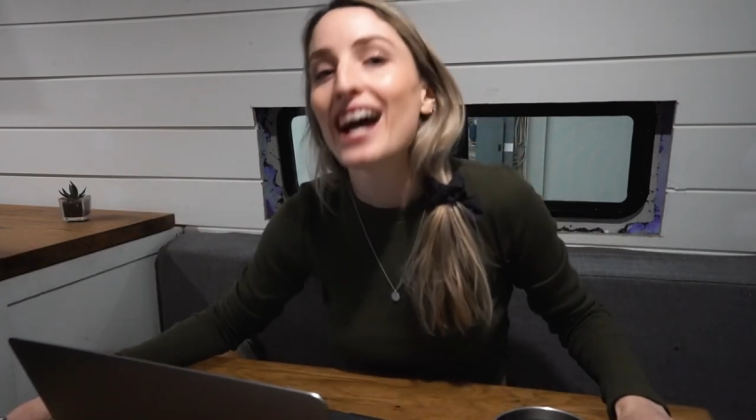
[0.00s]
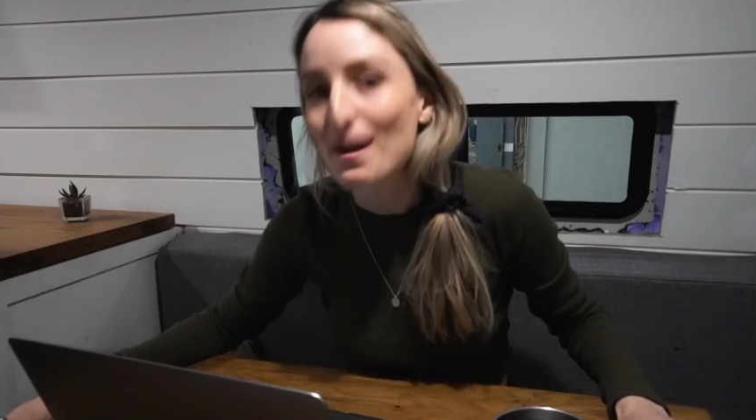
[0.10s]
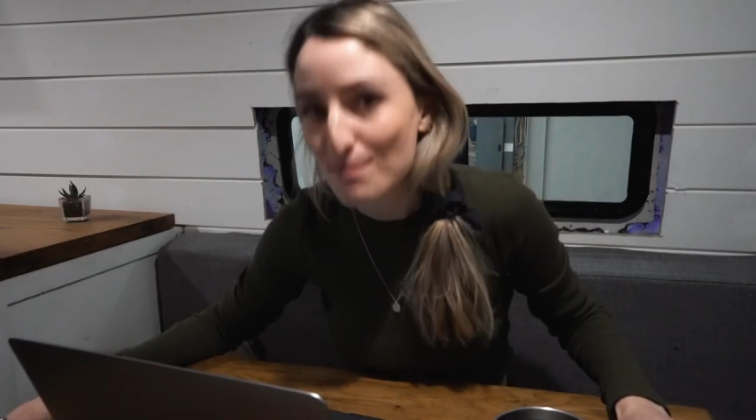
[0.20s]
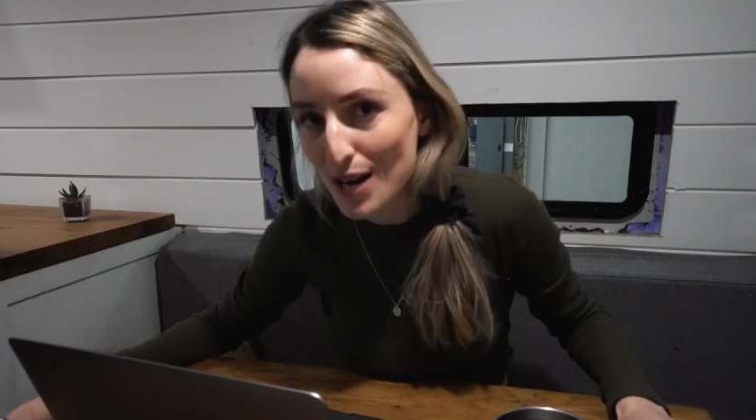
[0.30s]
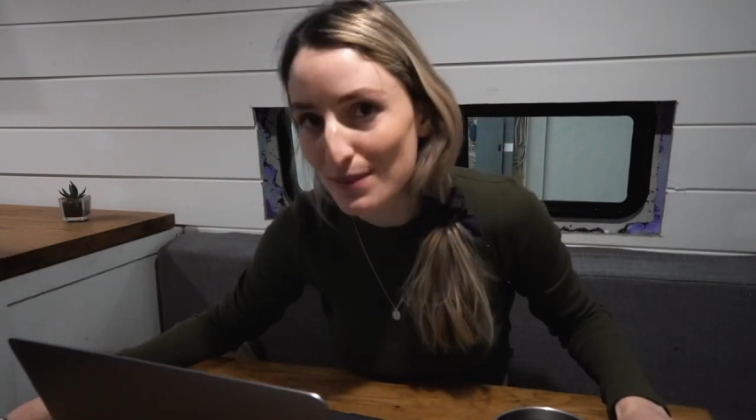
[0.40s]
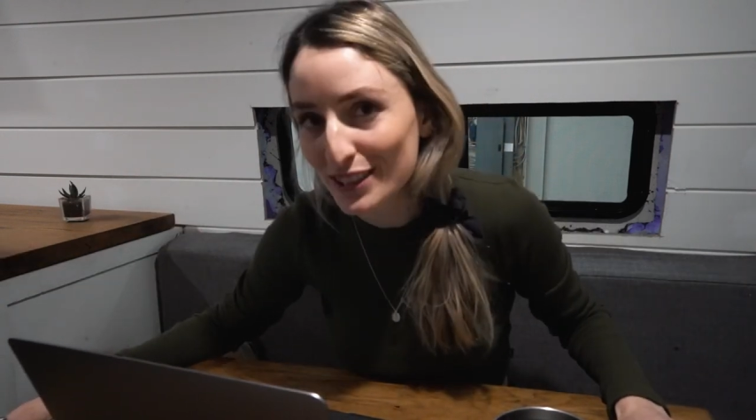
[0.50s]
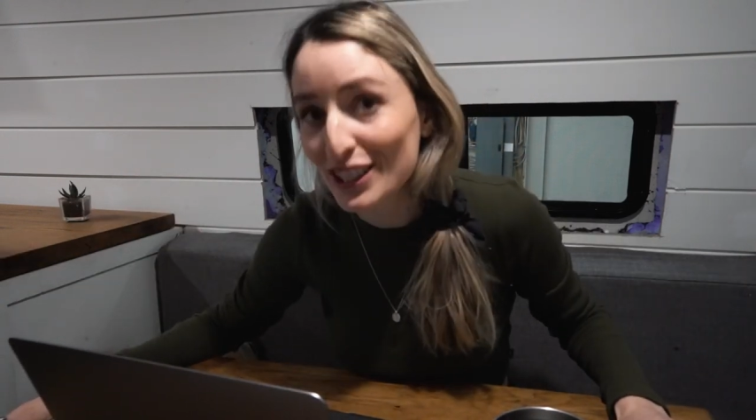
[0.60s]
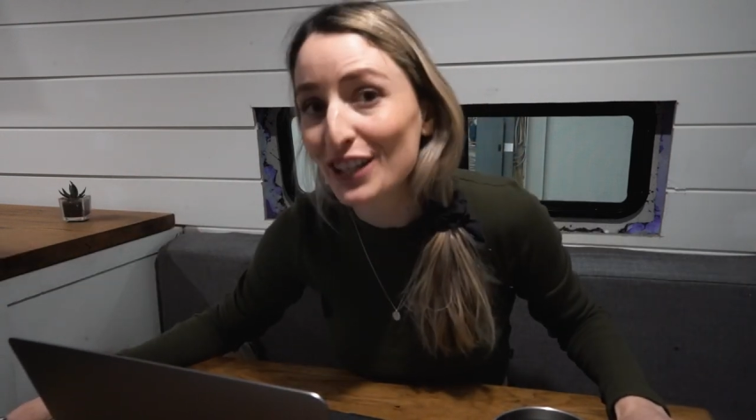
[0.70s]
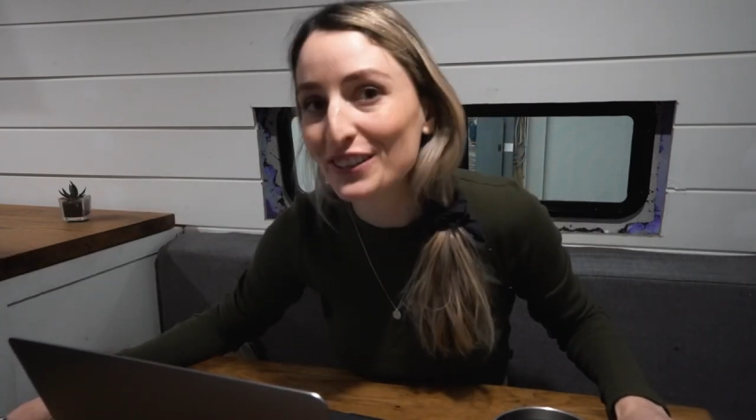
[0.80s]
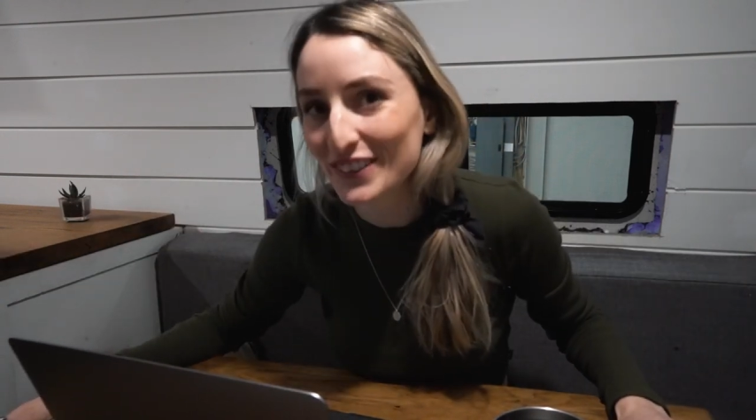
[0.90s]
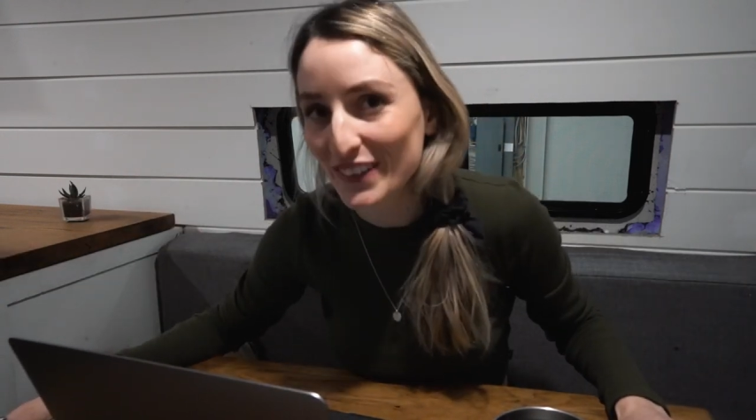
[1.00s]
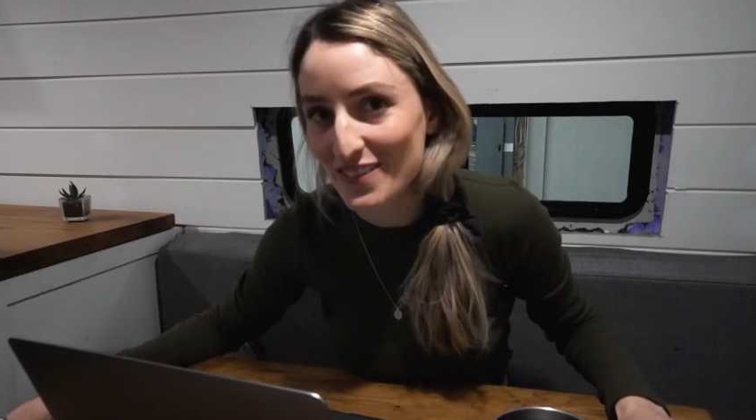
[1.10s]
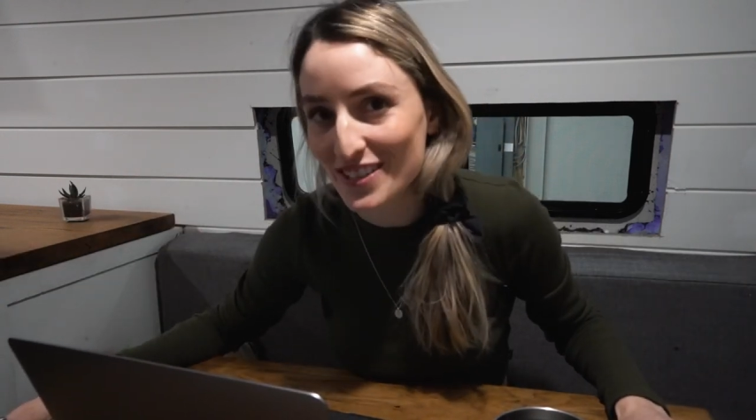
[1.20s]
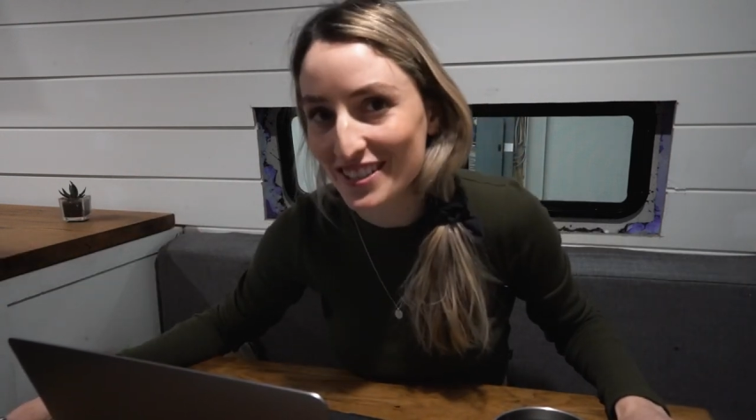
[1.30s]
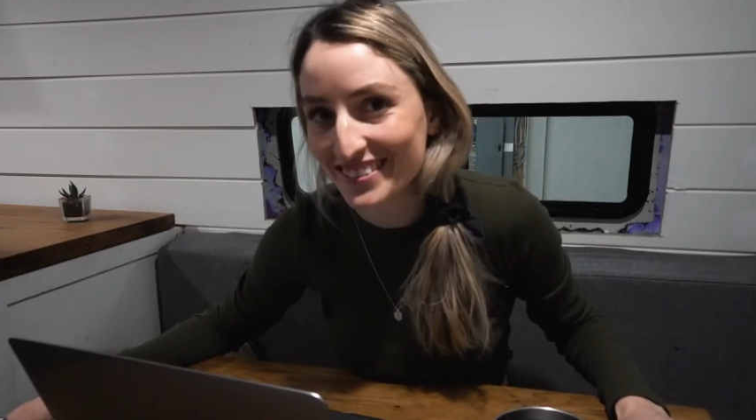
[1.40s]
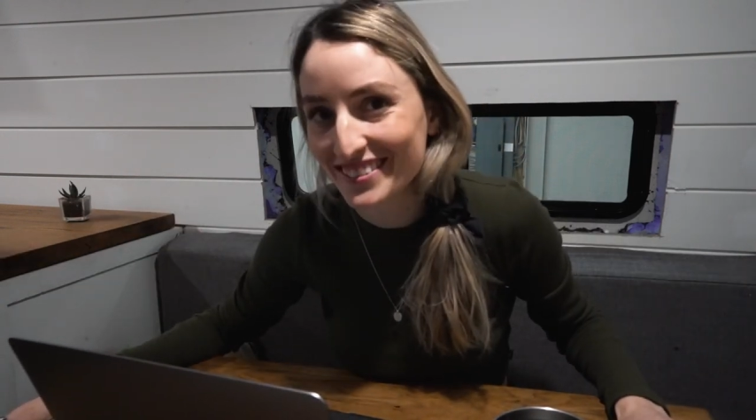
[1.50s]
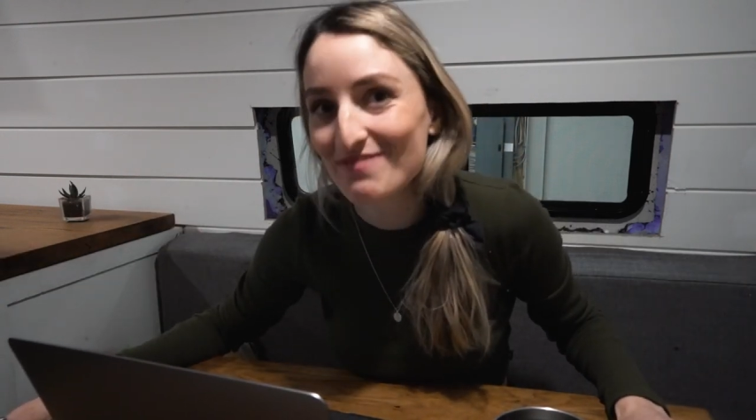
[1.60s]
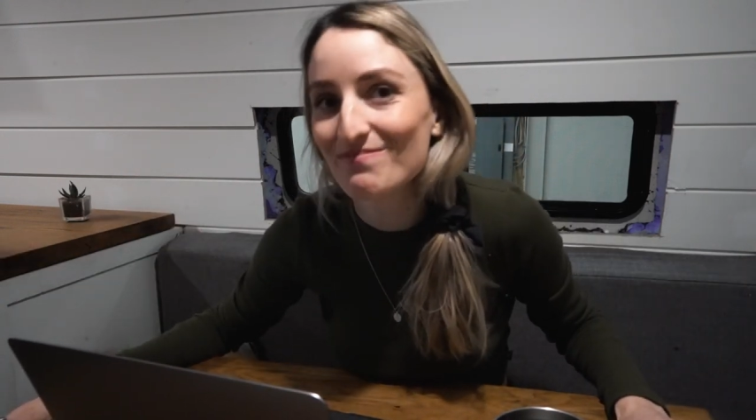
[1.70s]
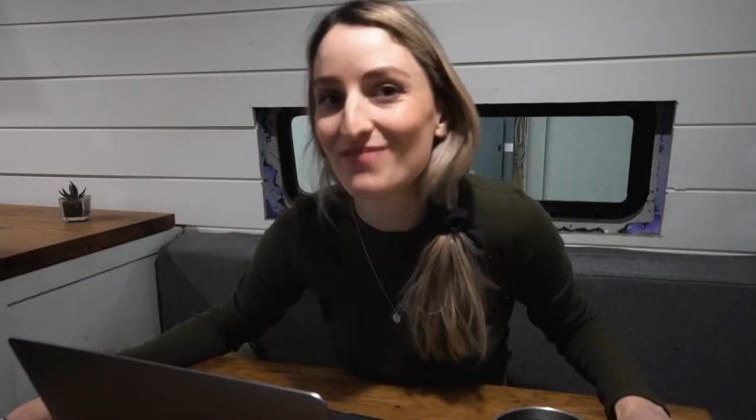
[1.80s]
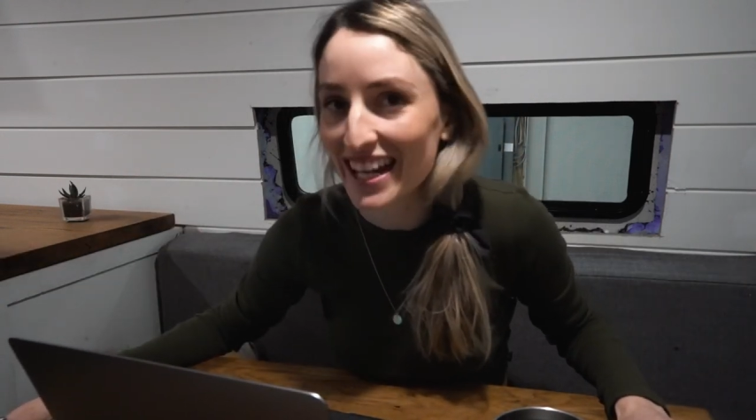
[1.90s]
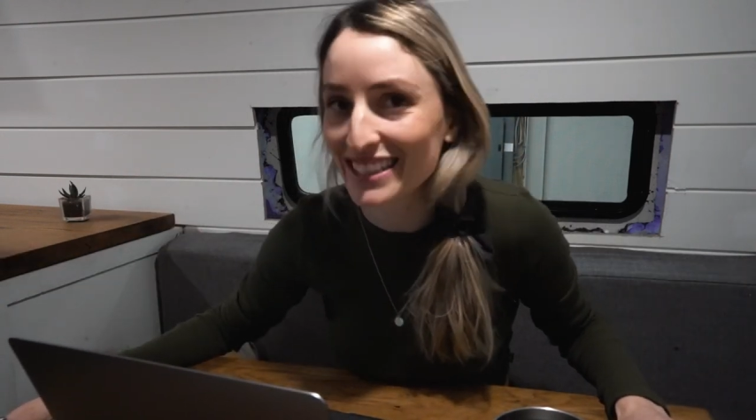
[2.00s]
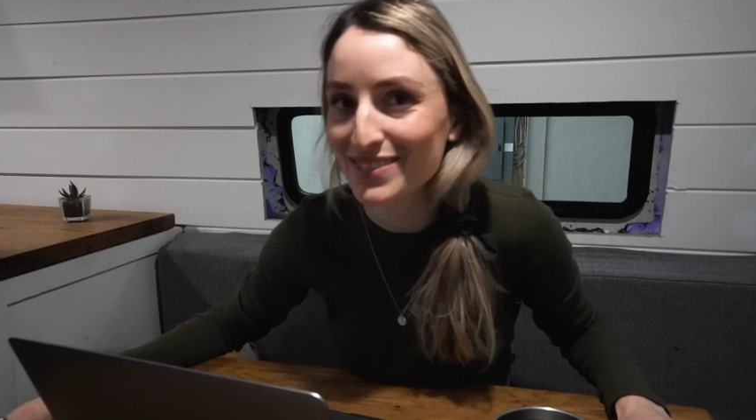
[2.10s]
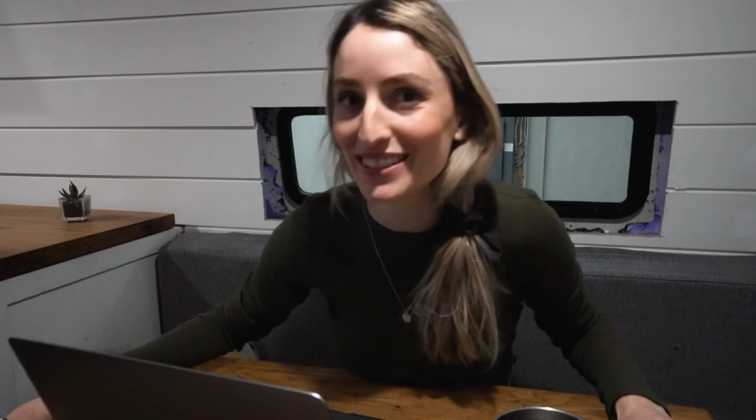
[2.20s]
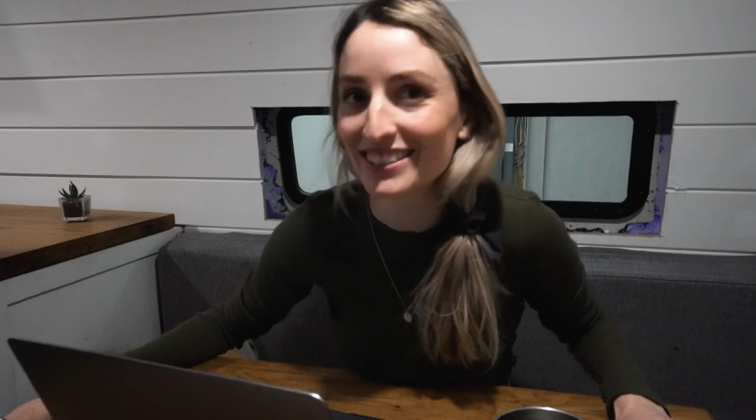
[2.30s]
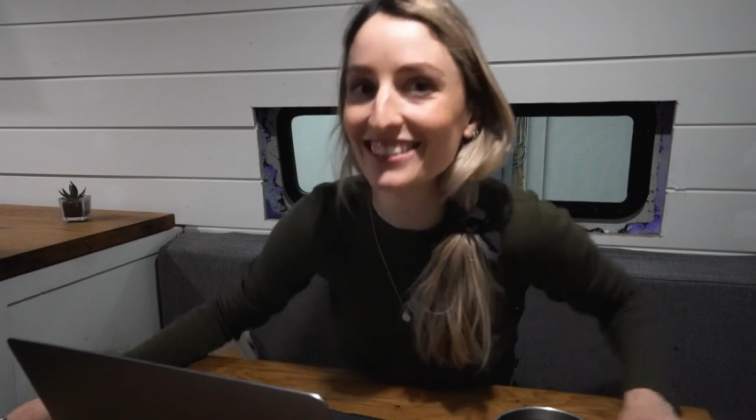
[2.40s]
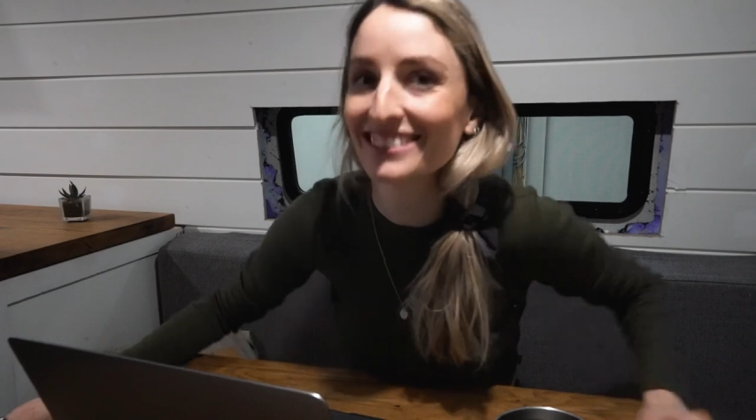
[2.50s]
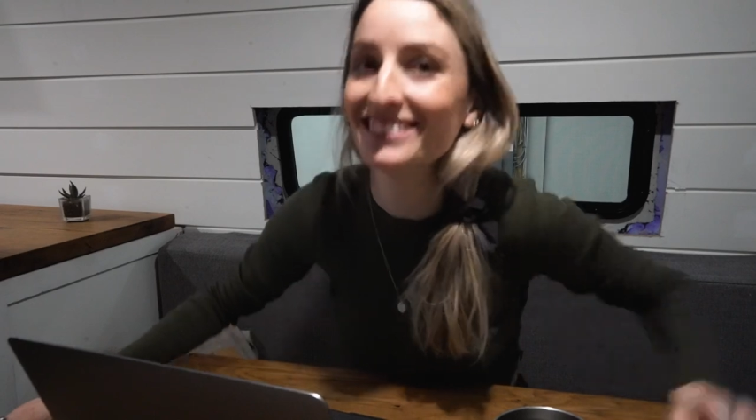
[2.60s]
I promise you'll love it. Back to building.